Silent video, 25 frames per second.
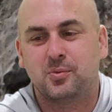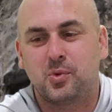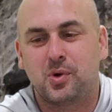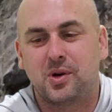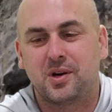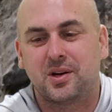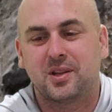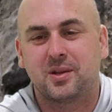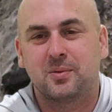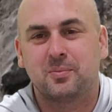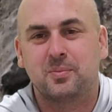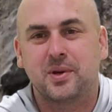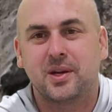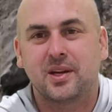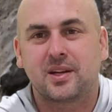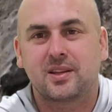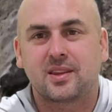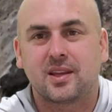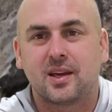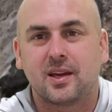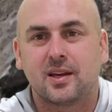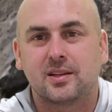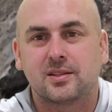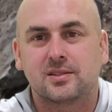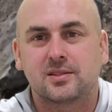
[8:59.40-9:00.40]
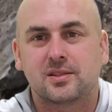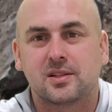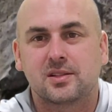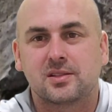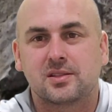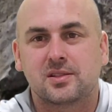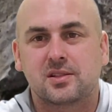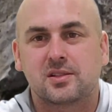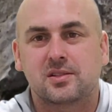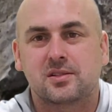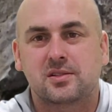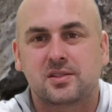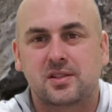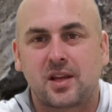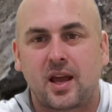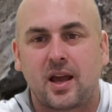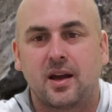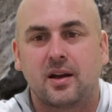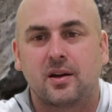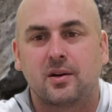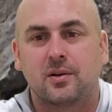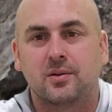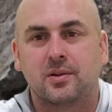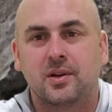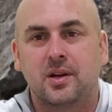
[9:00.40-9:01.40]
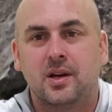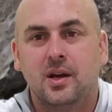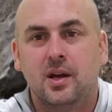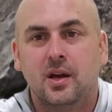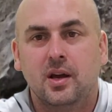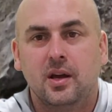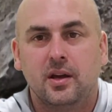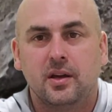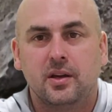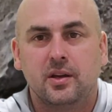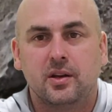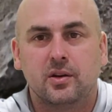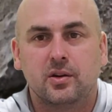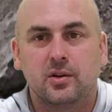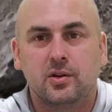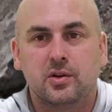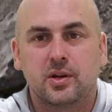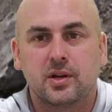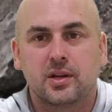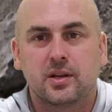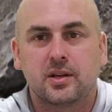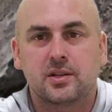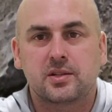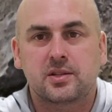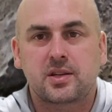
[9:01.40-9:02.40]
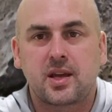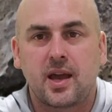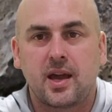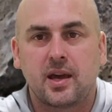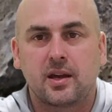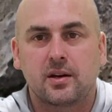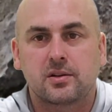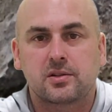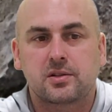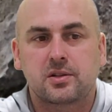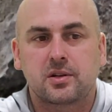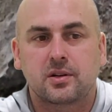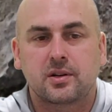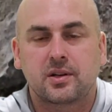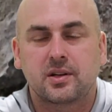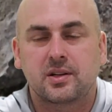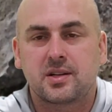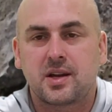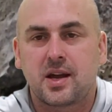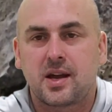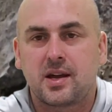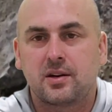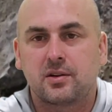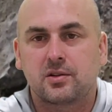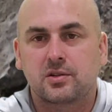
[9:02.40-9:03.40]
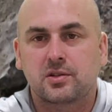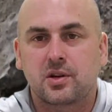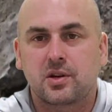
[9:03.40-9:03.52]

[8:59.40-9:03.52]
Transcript: of the big things is sound. You get these canister containers